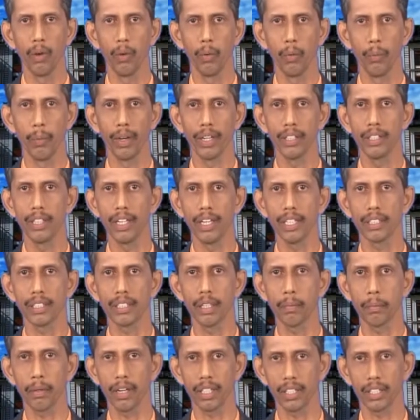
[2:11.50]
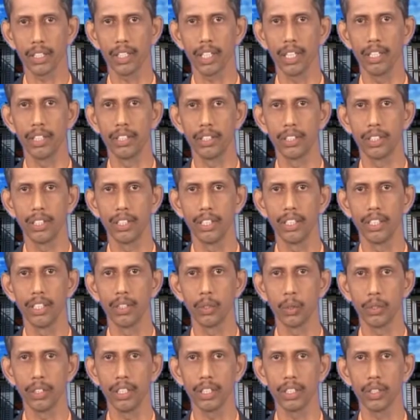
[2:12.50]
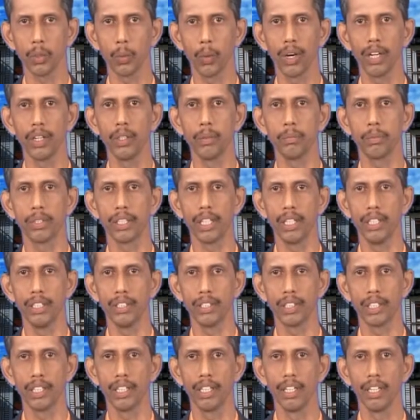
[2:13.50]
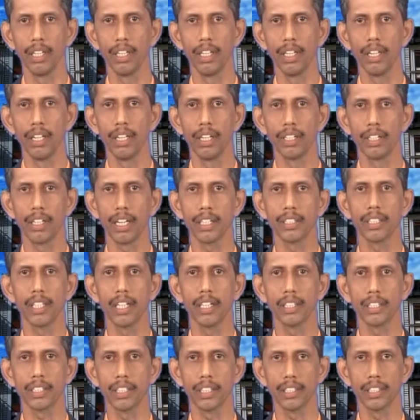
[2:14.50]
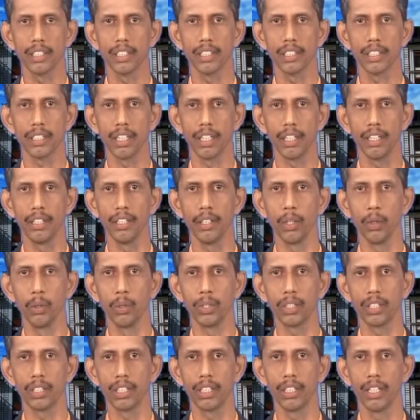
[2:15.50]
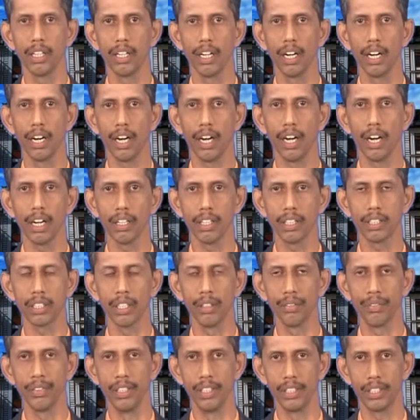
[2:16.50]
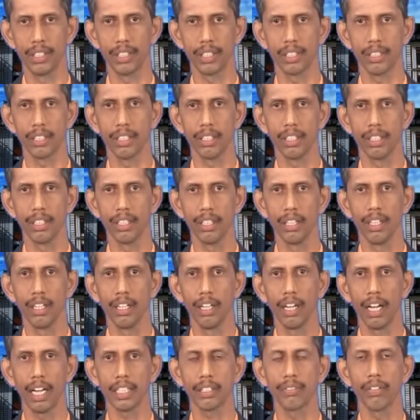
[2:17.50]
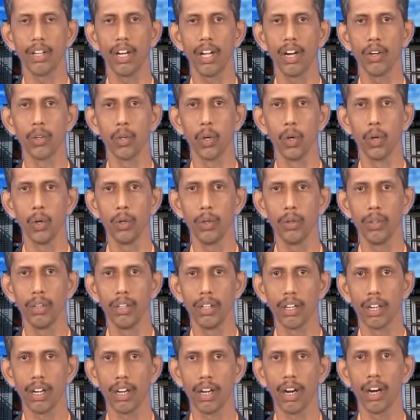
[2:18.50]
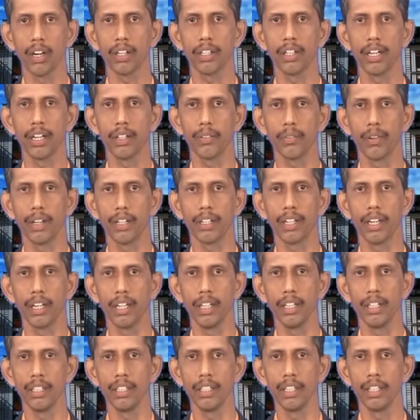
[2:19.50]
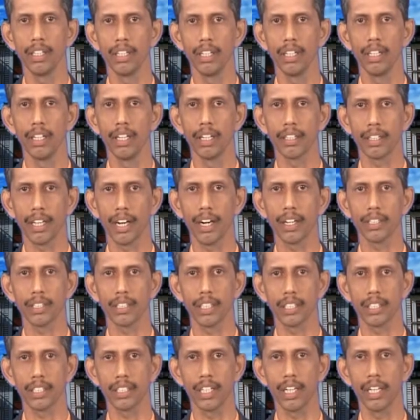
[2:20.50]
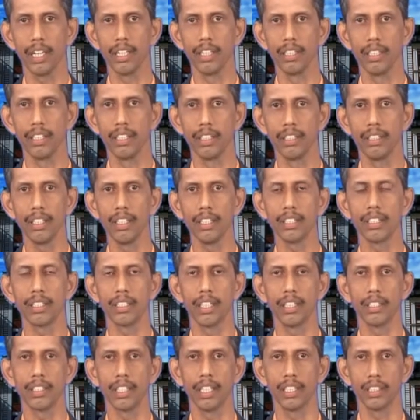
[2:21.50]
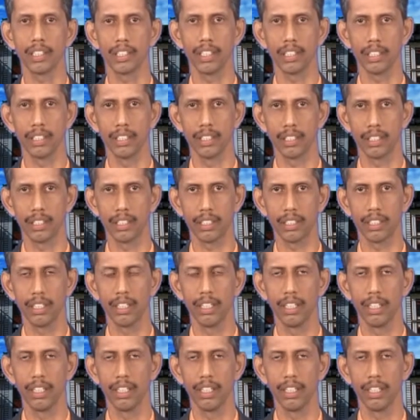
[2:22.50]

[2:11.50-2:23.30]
When there is some restraint to this volume change, tensile stresses are induced on the surface. As we all know, concrete when green cannot sustain these tensile stresses.